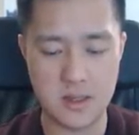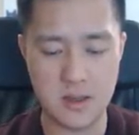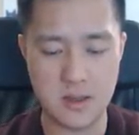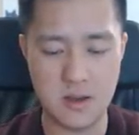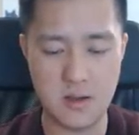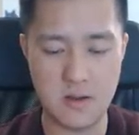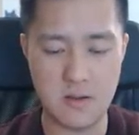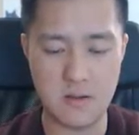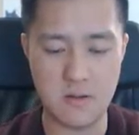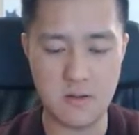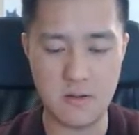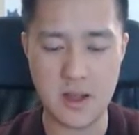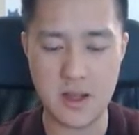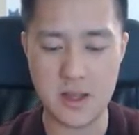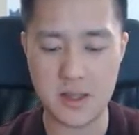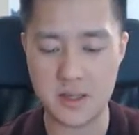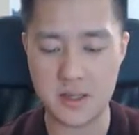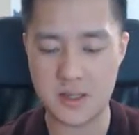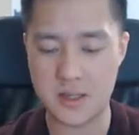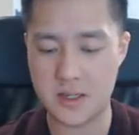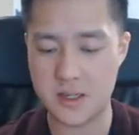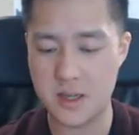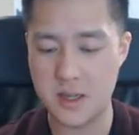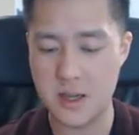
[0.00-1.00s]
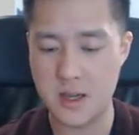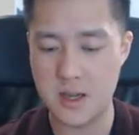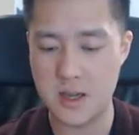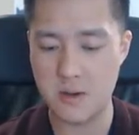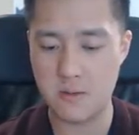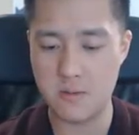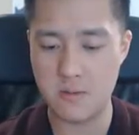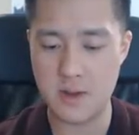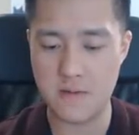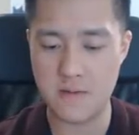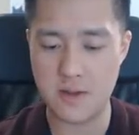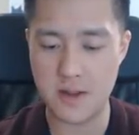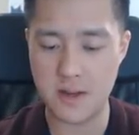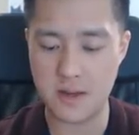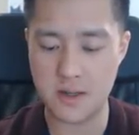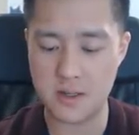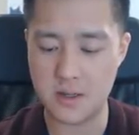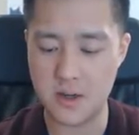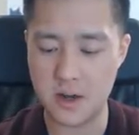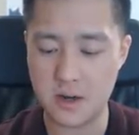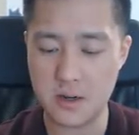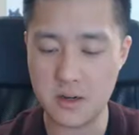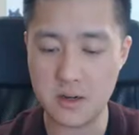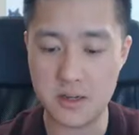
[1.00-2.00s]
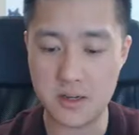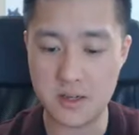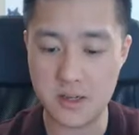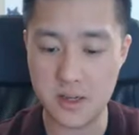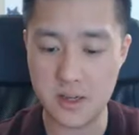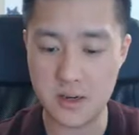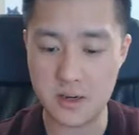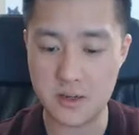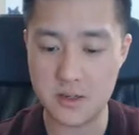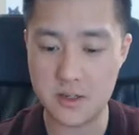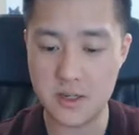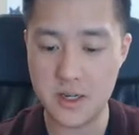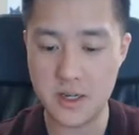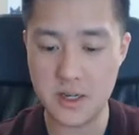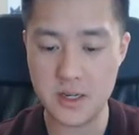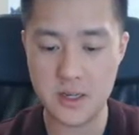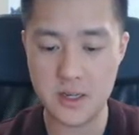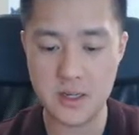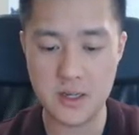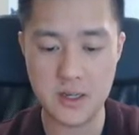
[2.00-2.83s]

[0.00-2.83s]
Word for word: All right, we have a Darkness Energy,